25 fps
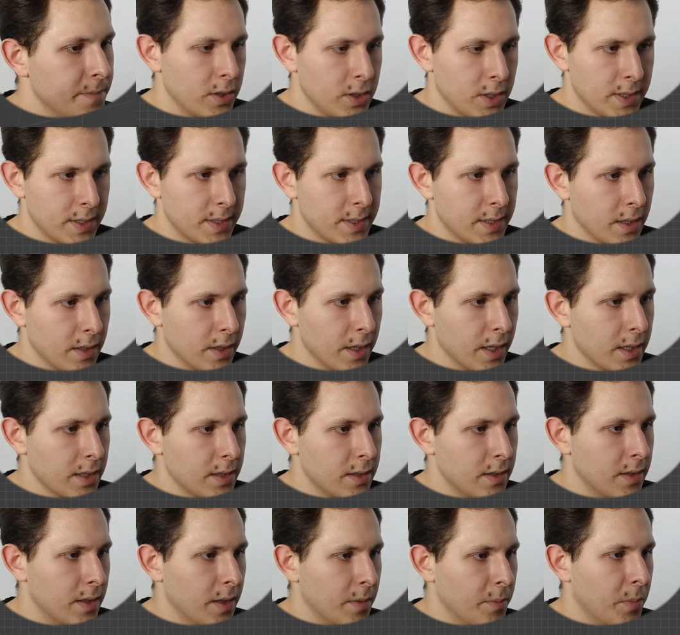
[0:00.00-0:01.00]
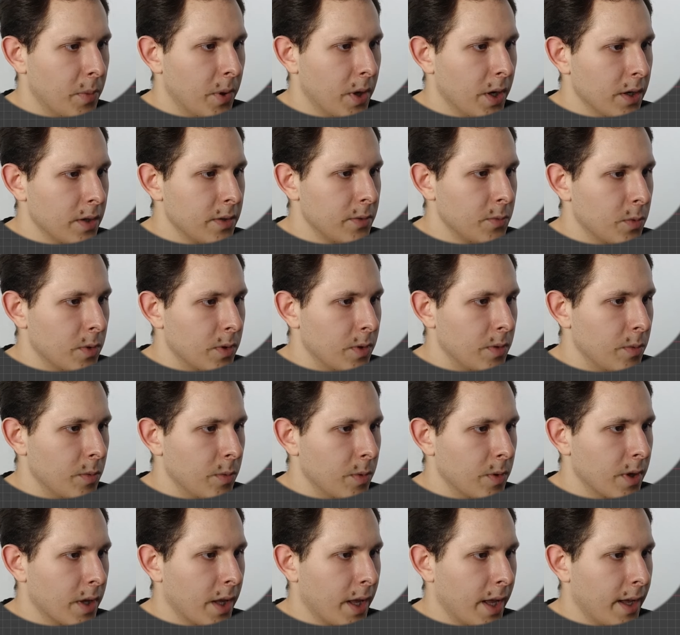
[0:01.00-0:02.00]
Just select the part where you
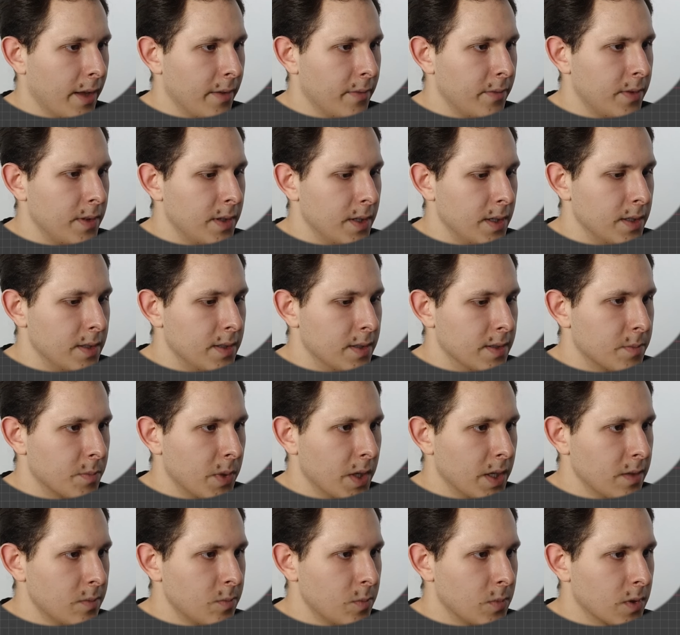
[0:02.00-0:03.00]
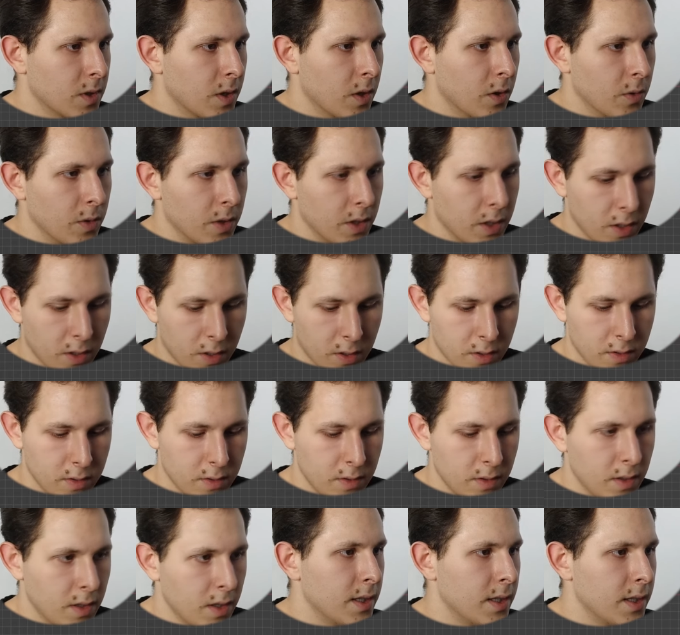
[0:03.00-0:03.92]
will have the displacement going on.